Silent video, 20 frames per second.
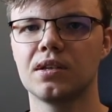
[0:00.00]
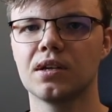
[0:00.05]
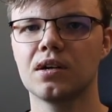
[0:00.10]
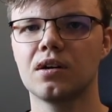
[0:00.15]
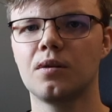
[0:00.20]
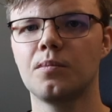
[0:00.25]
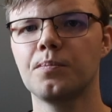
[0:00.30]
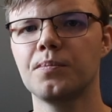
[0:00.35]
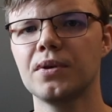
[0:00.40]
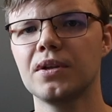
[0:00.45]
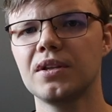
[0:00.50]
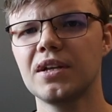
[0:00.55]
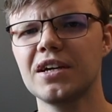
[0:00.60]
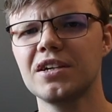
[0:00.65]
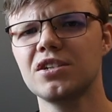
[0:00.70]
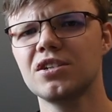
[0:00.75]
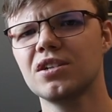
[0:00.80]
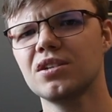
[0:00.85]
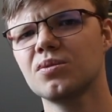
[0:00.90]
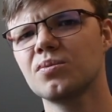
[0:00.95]
The
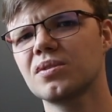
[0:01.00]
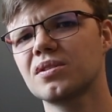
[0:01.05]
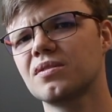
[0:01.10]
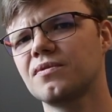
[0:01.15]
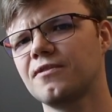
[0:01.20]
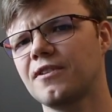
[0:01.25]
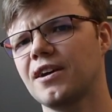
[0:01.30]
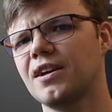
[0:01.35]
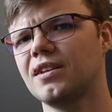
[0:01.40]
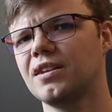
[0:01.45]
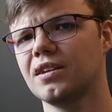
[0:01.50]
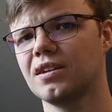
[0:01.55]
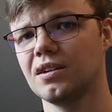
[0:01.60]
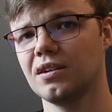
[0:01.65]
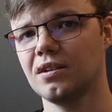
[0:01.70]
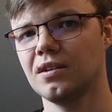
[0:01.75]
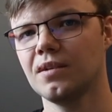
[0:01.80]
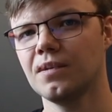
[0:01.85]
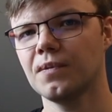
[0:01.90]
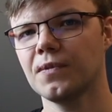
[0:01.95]
compilation was failing,
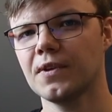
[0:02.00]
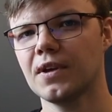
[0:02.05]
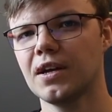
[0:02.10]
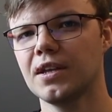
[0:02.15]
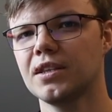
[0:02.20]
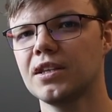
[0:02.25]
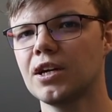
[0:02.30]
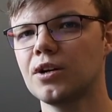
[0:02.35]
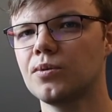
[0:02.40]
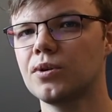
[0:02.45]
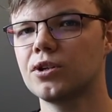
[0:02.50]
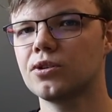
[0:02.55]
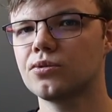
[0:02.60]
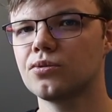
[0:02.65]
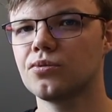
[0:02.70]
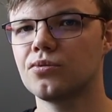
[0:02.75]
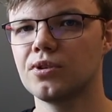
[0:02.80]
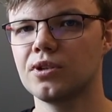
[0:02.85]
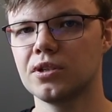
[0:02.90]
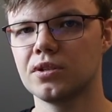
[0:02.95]
and there were
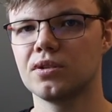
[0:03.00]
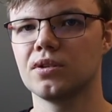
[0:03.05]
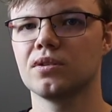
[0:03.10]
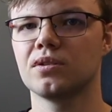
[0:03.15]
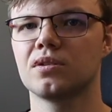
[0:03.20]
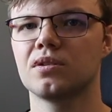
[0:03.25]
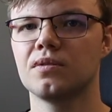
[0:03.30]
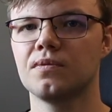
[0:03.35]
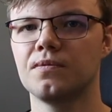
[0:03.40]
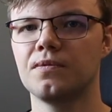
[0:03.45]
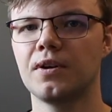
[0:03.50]
two reasons.